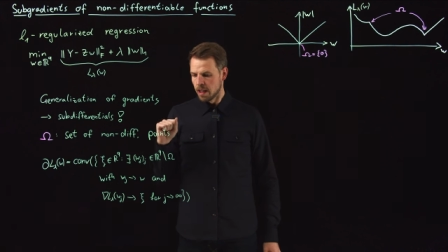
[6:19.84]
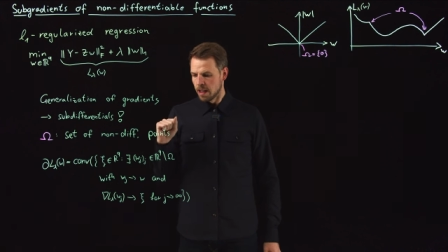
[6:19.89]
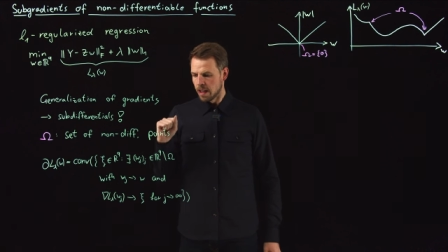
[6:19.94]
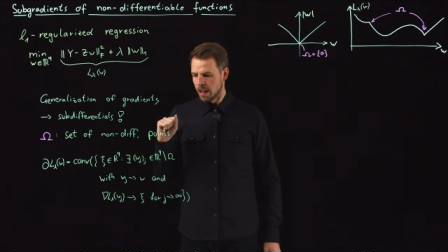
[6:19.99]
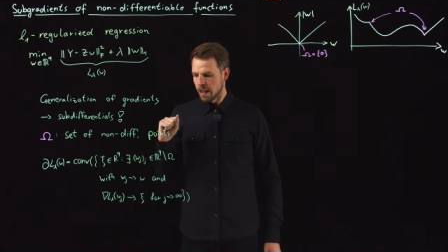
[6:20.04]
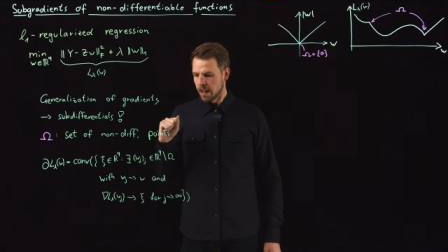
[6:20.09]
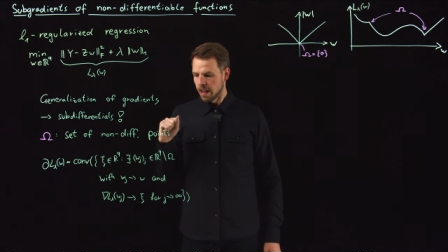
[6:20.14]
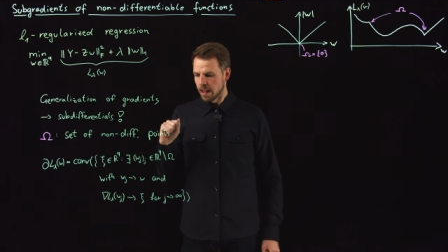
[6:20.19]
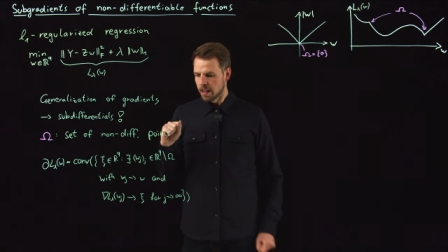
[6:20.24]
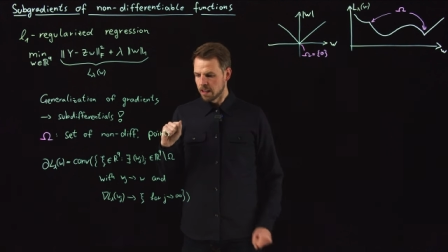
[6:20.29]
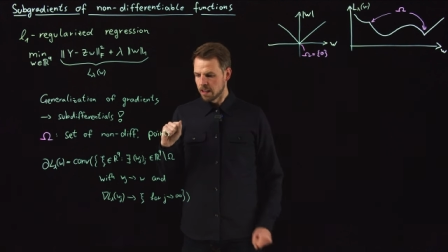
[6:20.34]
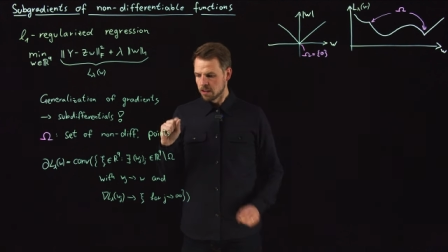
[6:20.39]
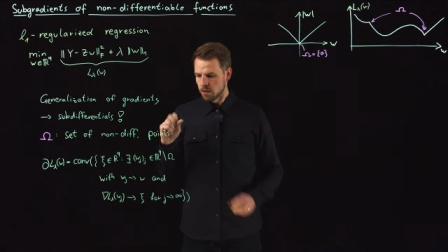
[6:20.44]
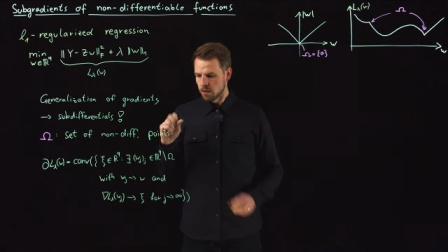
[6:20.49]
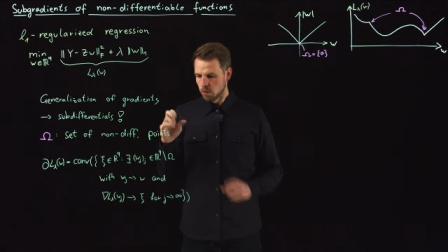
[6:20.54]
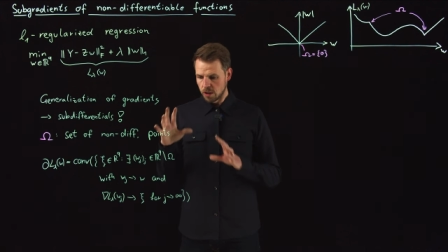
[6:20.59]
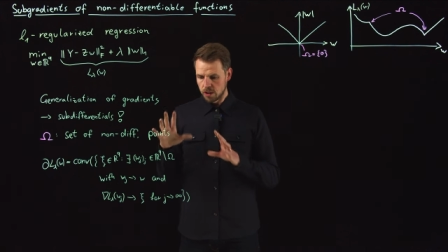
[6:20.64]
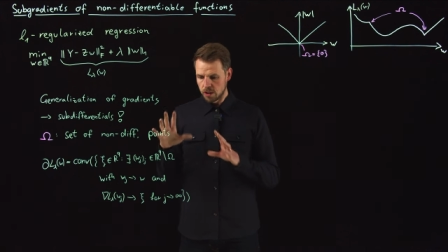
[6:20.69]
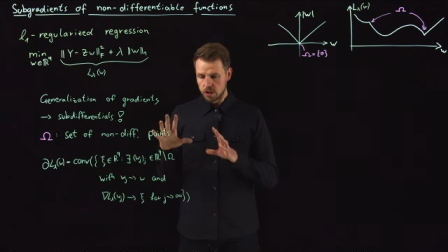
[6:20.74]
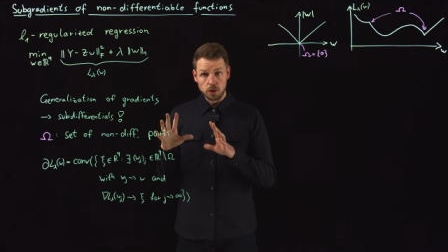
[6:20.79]
And
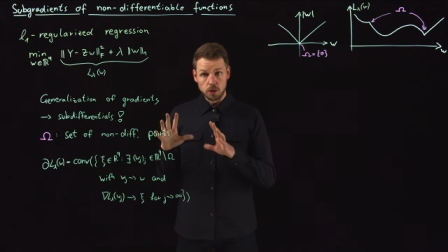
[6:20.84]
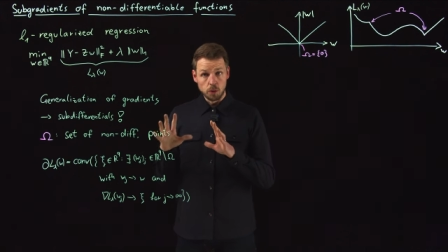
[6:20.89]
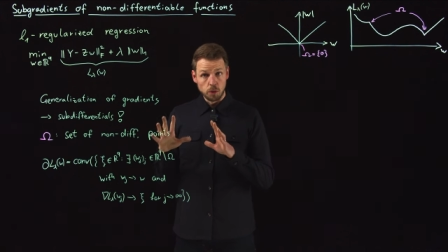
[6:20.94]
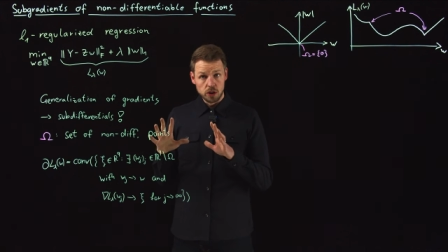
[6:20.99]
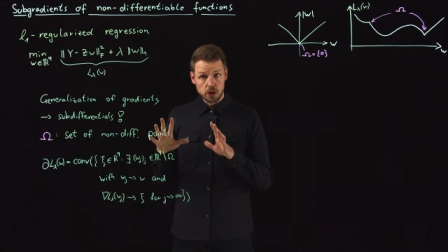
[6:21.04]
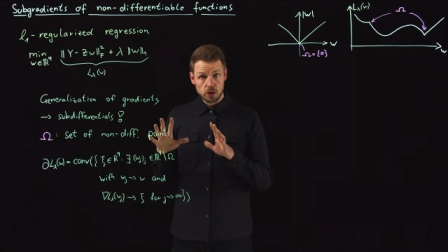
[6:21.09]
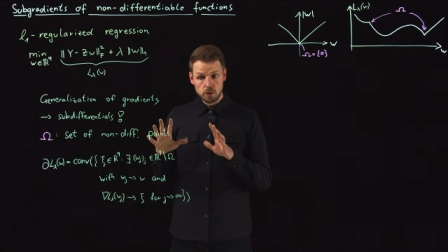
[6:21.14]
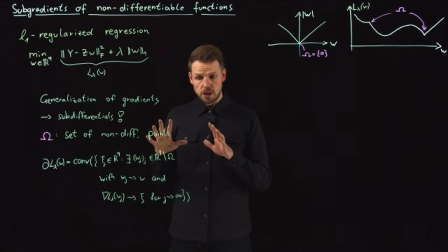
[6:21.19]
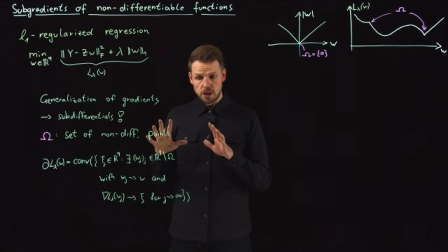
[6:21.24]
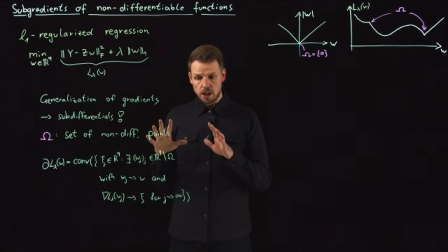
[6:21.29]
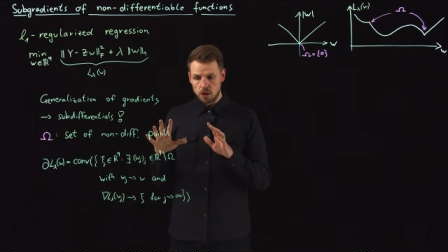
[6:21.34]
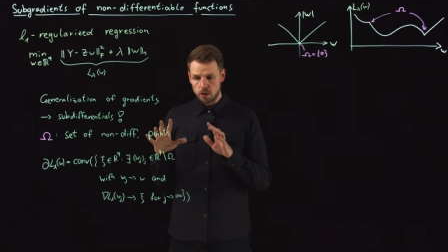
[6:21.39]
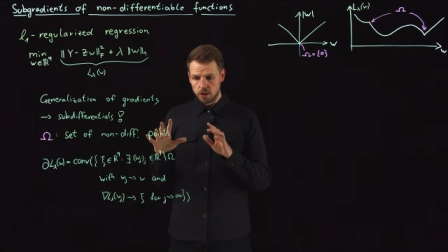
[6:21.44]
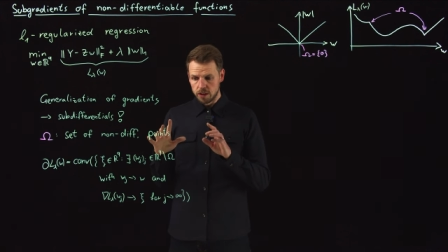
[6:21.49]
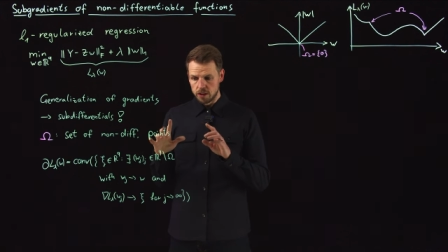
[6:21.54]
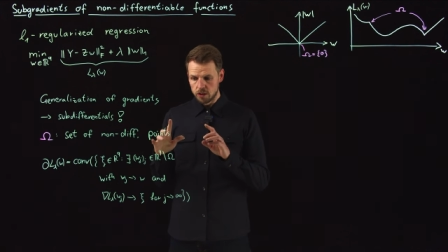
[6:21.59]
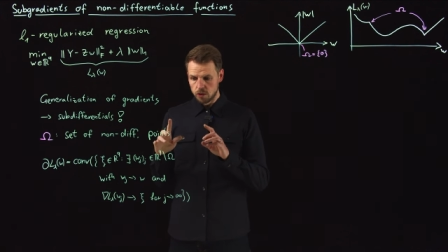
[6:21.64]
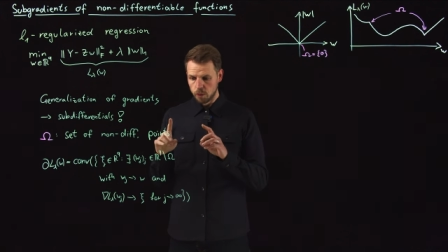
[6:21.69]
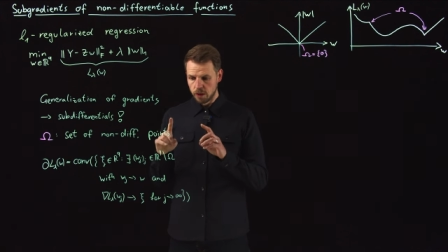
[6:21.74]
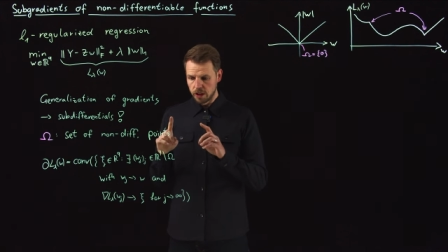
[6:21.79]
what we do now
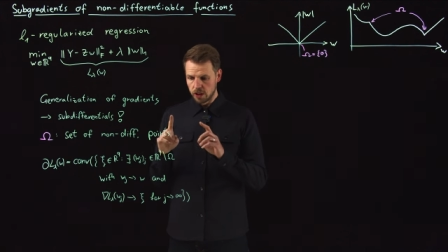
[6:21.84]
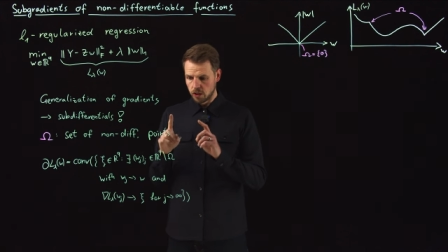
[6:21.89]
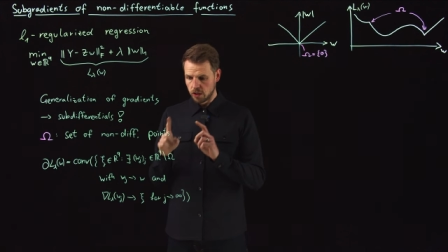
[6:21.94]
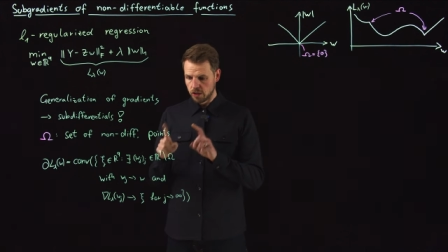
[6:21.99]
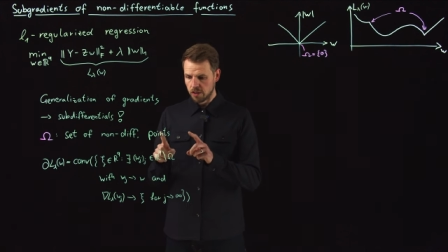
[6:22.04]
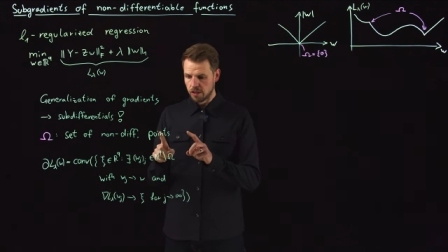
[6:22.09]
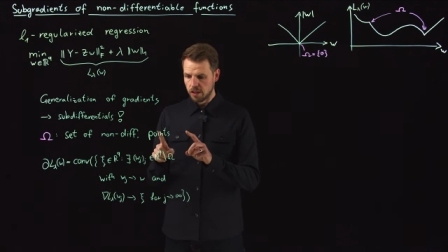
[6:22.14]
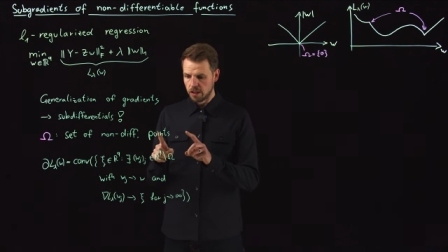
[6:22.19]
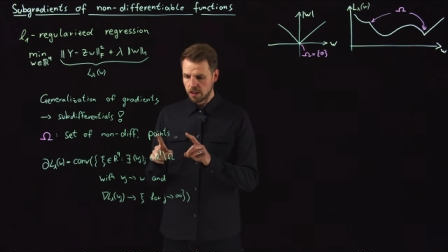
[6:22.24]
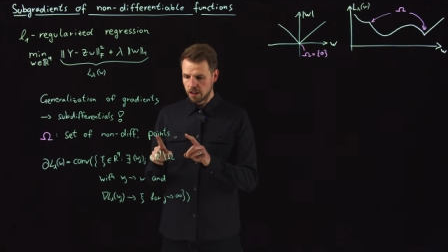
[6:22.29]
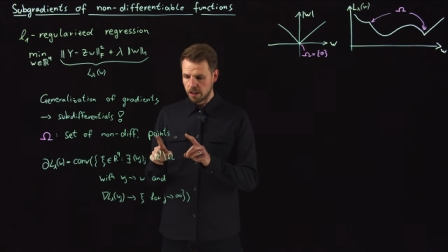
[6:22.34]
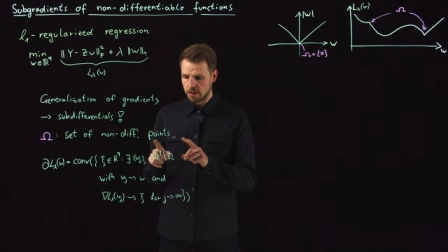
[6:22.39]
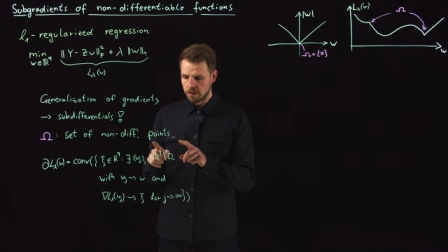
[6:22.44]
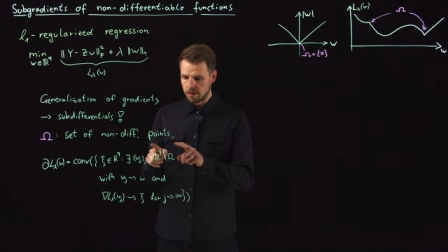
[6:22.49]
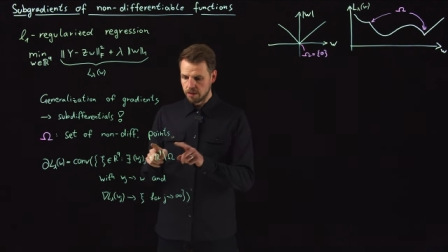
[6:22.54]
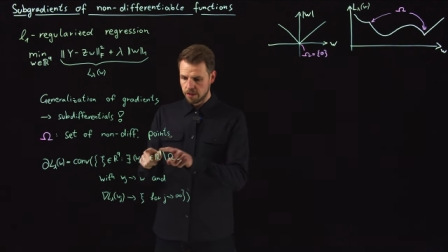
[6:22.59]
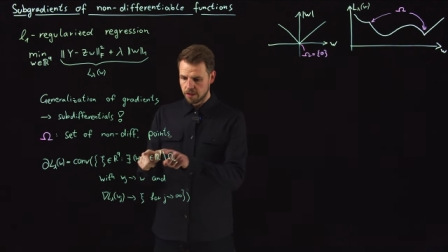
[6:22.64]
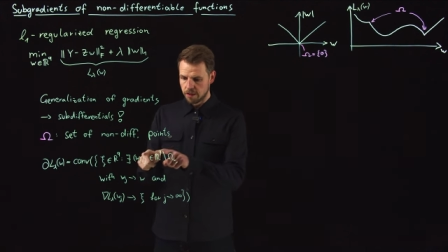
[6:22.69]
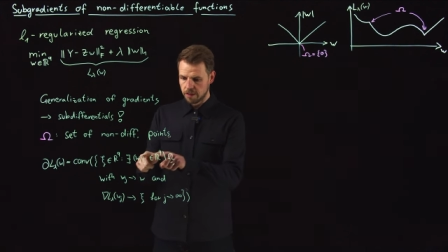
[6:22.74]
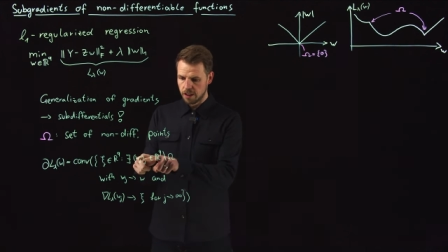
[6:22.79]
is we consider
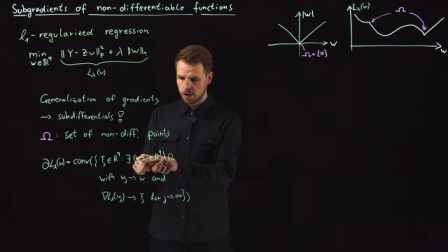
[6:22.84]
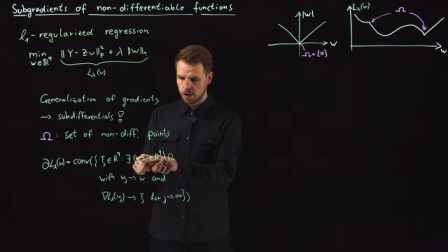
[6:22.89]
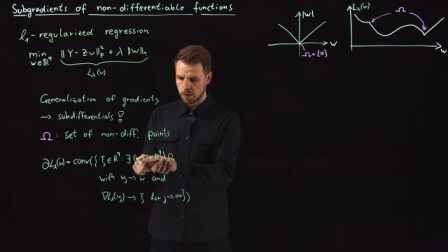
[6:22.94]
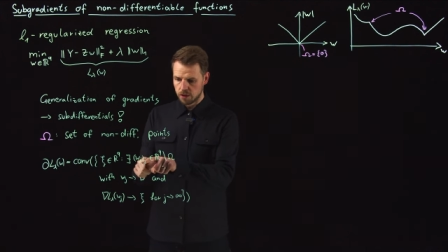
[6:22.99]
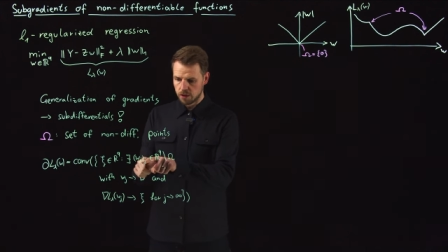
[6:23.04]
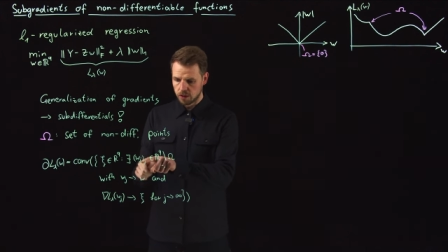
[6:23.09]
sequence,